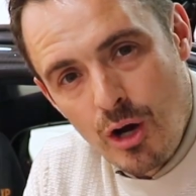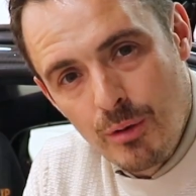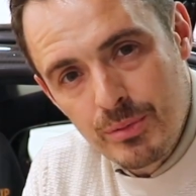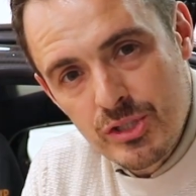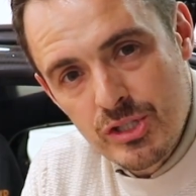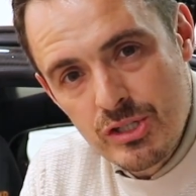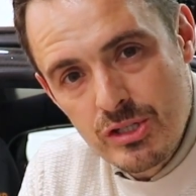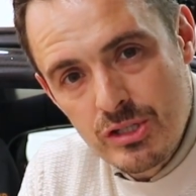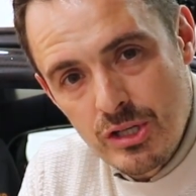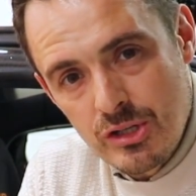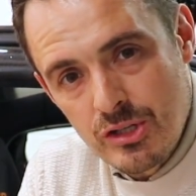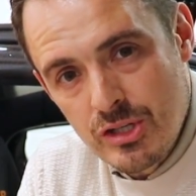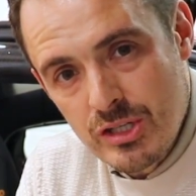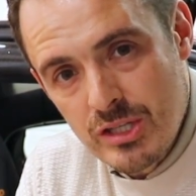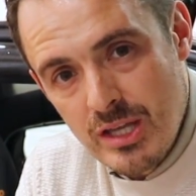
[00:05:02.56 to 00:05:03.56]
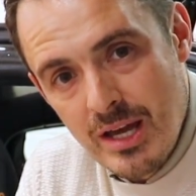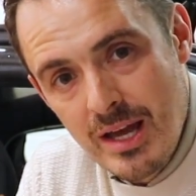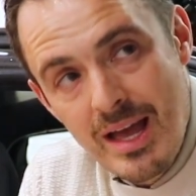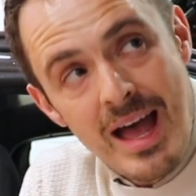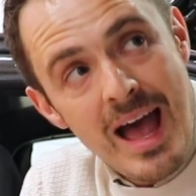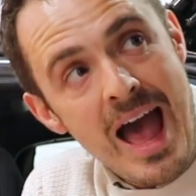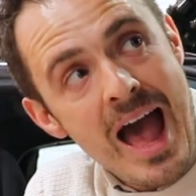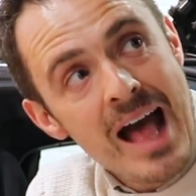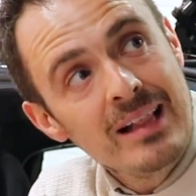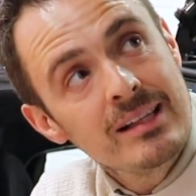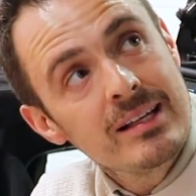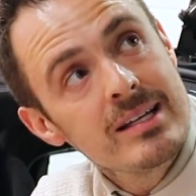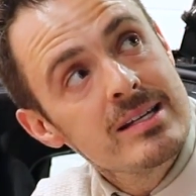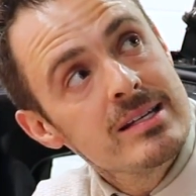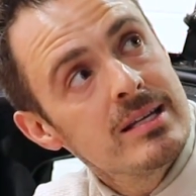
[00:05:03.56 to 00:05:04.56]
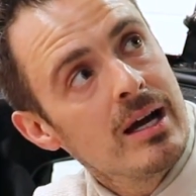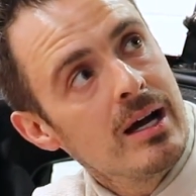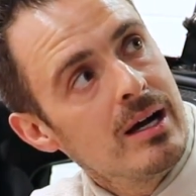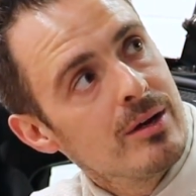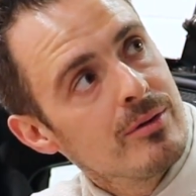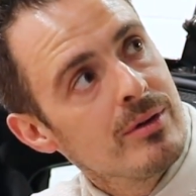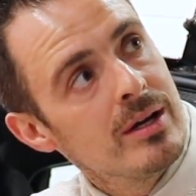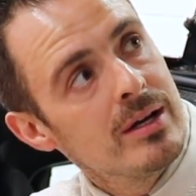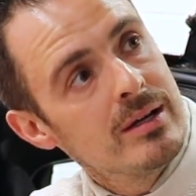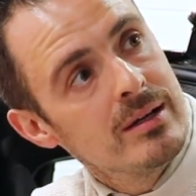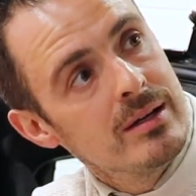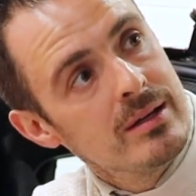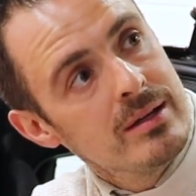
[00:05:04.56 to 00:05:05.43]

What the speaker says: options, such as the Alcantara